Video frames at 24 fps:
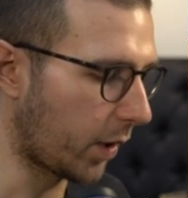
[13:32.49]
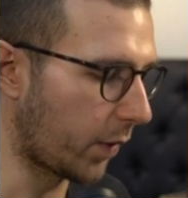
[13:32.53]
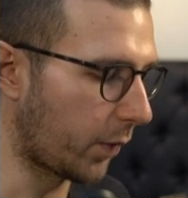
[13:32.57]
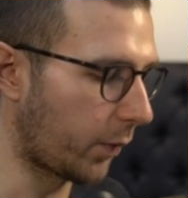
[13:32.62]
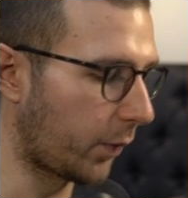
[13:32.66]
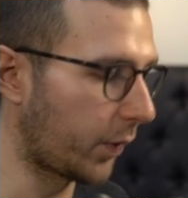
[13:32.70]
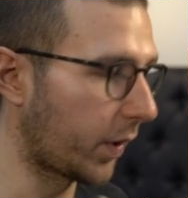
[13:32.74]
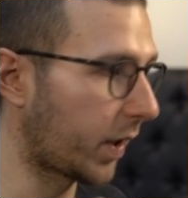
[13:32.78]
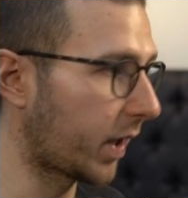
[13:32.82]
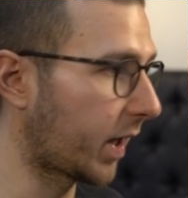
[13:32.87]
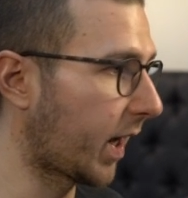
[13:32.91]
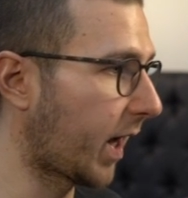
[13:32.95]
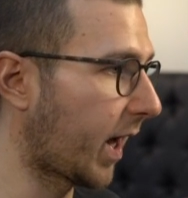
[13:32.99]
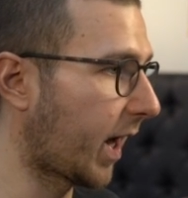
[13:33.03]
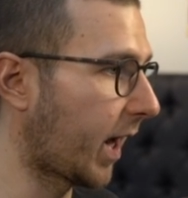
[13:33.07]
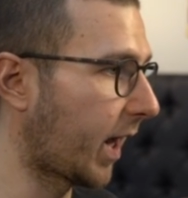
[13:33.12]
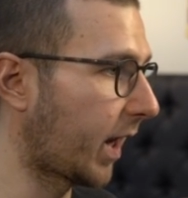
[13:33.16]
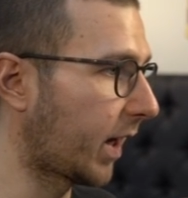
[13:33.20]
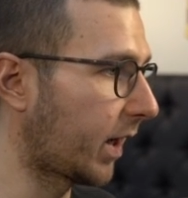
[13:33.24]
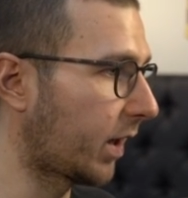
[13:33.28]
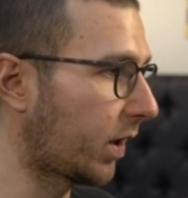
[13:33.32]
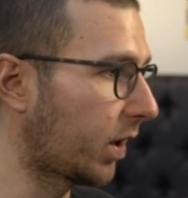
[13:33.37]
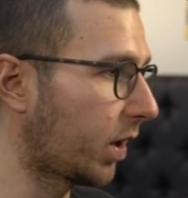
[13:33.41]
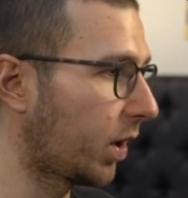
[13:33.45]
we
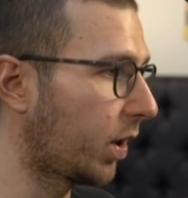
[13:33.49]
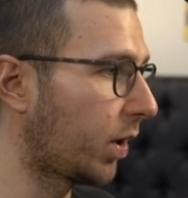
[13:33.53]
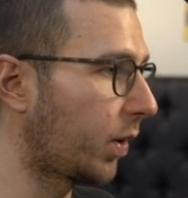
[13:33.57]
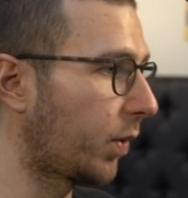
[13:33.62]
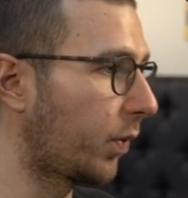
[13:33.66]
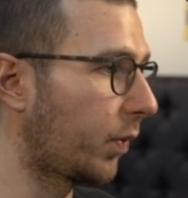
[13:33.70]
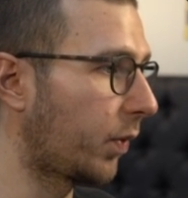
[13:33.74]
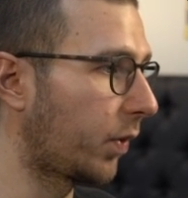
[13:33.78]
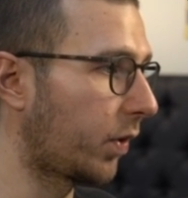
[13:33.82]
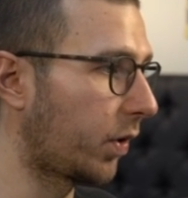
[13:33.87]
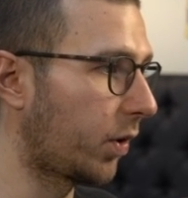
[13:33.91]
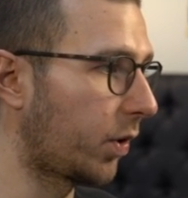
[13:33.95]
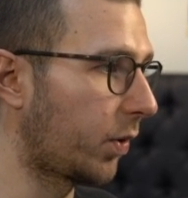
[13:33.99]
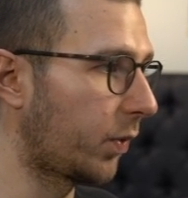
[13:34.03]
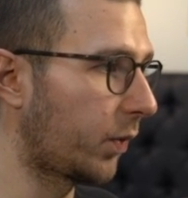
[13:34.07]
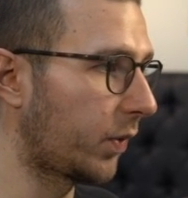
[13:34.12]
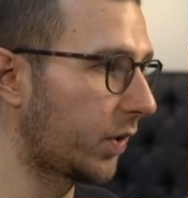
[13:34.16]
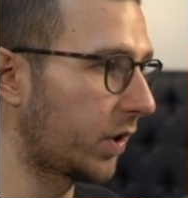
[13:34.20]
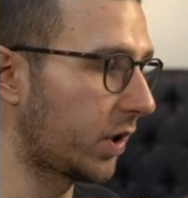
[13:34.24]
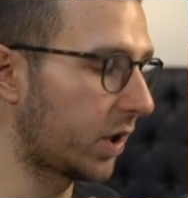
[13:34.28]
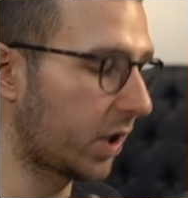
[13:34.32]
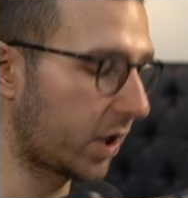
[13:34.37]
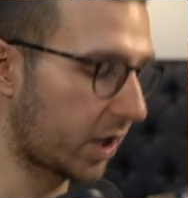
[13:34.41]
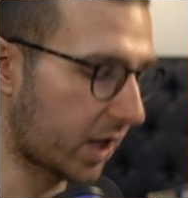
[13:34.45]
can we'll go
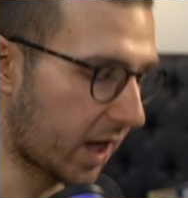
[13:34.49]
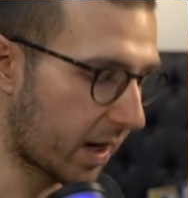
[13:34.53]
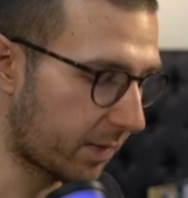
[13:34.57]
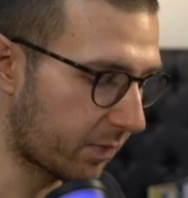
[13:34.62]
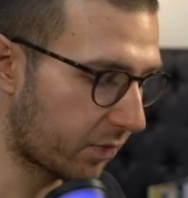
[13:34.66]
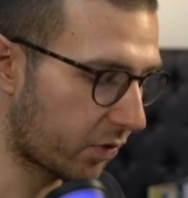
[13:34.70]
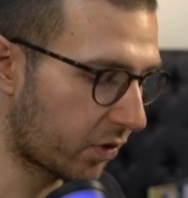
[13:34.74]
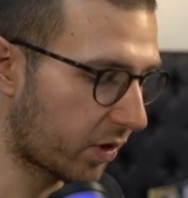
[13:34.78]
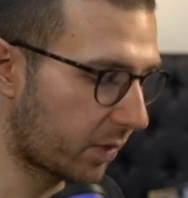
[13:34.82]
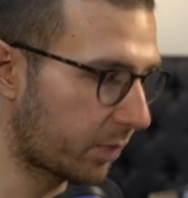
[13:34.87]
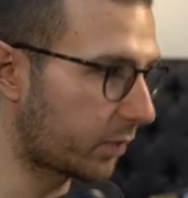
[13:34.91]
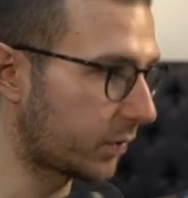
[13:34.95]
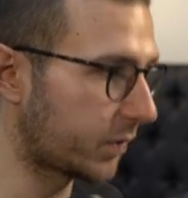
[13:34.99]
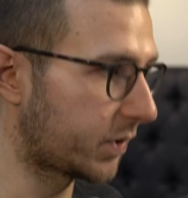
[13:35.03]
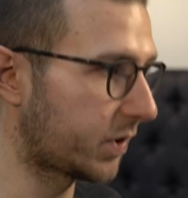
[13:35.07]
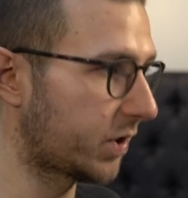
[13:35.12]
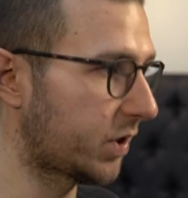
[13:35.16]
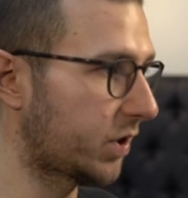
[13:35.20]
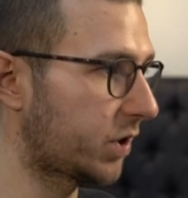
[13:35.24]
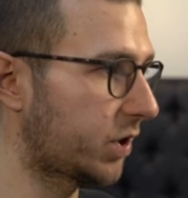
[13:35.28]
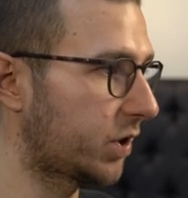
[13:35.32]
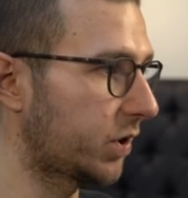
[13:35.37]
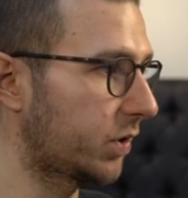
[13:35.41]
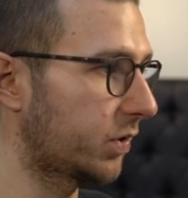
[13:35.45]
with the camera
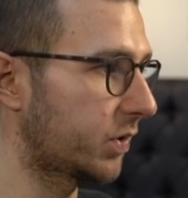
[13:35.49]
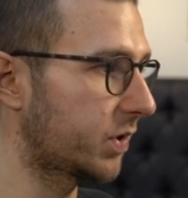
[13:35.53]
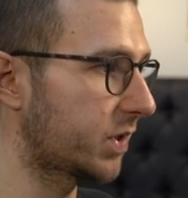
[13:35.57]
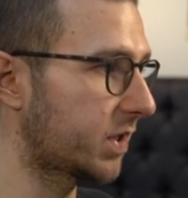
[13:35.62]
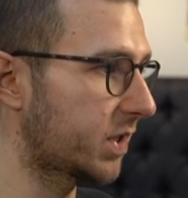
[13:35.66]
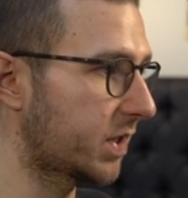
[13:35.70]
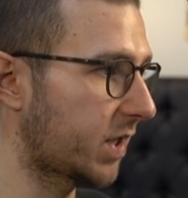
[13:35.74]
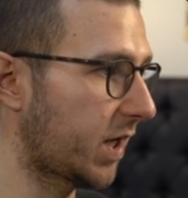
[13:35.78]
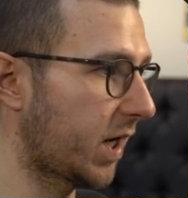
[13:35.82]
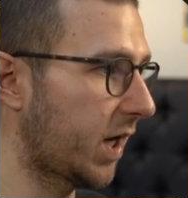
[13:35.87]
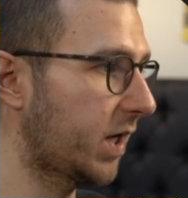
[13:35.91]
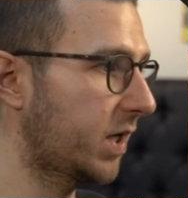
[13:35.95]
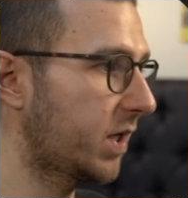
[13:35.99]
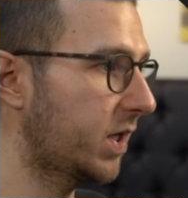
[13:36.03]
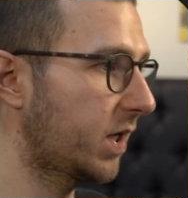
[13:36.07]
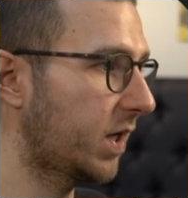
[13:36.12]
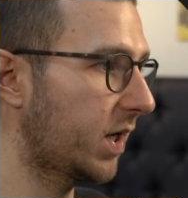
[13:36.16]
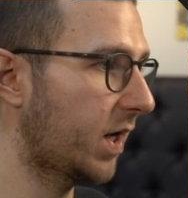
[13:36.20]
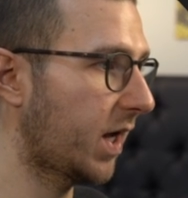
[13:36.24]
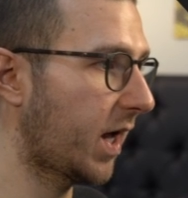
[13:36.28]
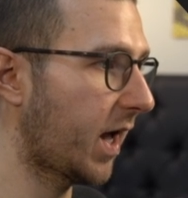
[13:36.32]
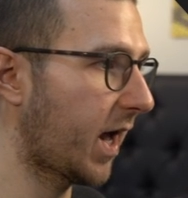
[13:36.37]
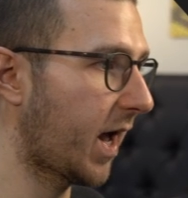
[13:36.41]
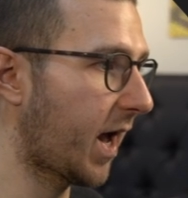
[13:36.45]
position state
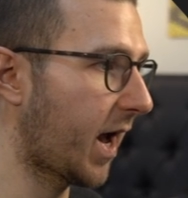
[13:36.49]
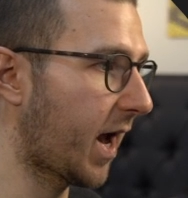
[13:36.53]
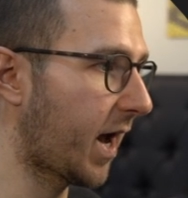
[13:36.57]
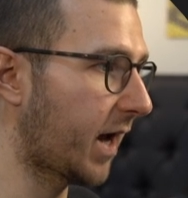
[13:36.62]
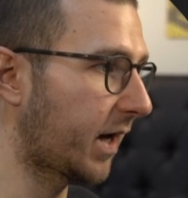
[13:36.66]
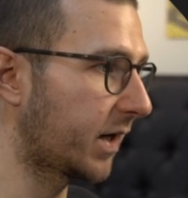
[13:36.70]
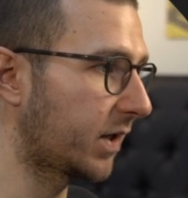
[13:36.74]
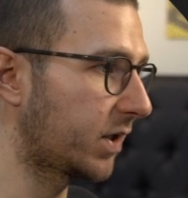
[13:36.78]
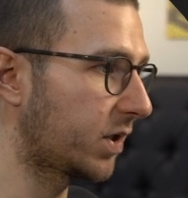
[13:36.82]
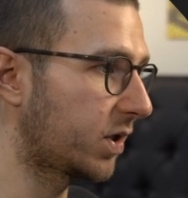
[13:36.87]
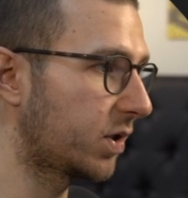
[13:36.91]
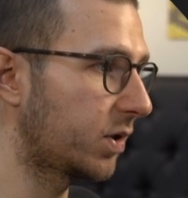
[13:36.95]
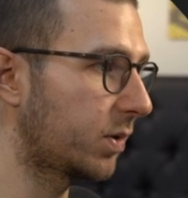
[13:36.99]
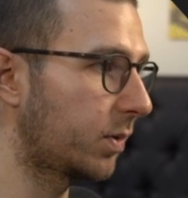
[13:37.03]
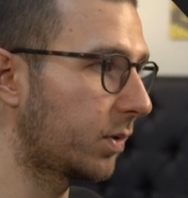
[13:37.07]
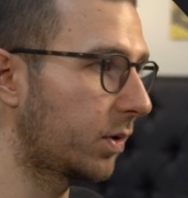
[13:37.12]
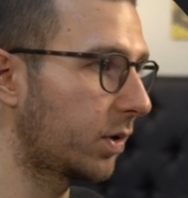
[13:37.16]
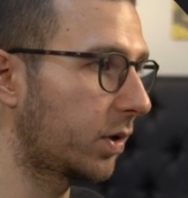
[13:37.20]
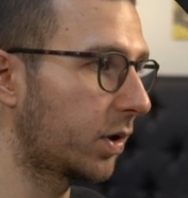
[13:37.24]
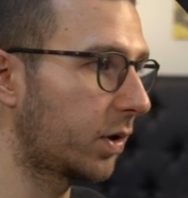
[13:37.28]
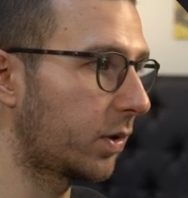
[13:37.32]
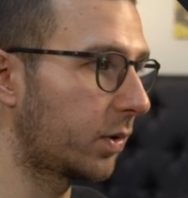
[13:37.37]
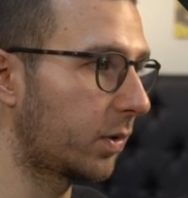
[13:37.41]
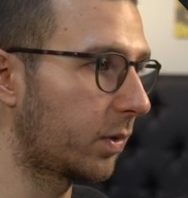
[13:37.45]
and
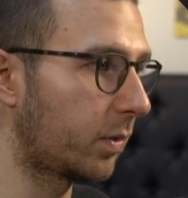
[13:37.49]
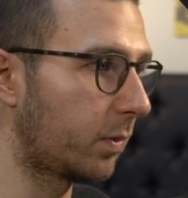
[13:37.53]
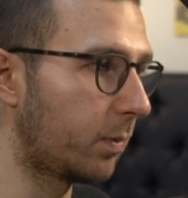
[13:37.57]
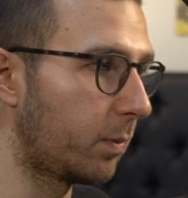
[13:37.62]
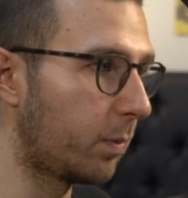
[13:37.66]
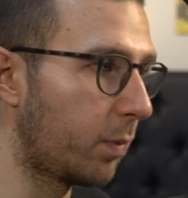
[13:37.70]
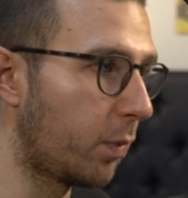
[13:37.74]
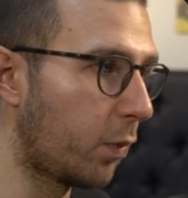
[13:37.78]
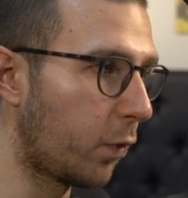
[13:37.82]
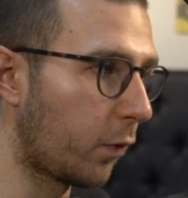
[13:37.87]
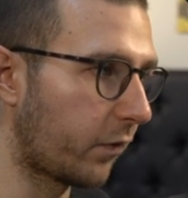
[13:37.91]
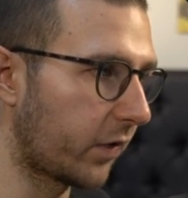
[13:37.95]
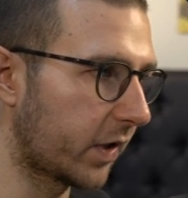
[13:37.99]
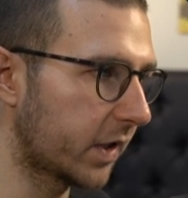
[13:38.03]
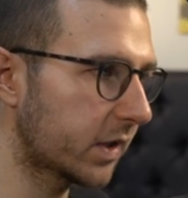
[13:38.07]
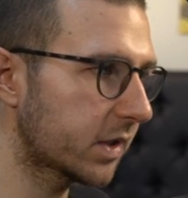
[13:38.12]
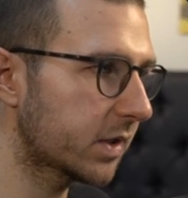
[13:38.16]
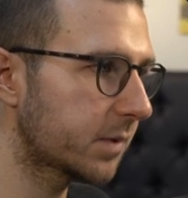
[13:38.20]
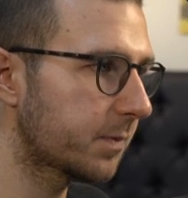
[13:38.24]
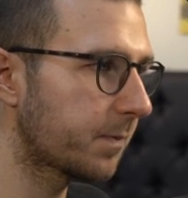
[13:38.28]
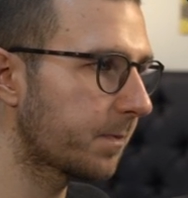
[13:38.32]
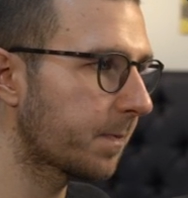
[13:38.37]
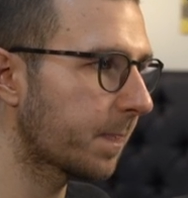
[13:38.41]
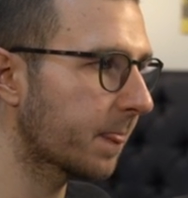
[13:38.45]
move
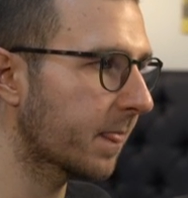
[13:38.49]
it.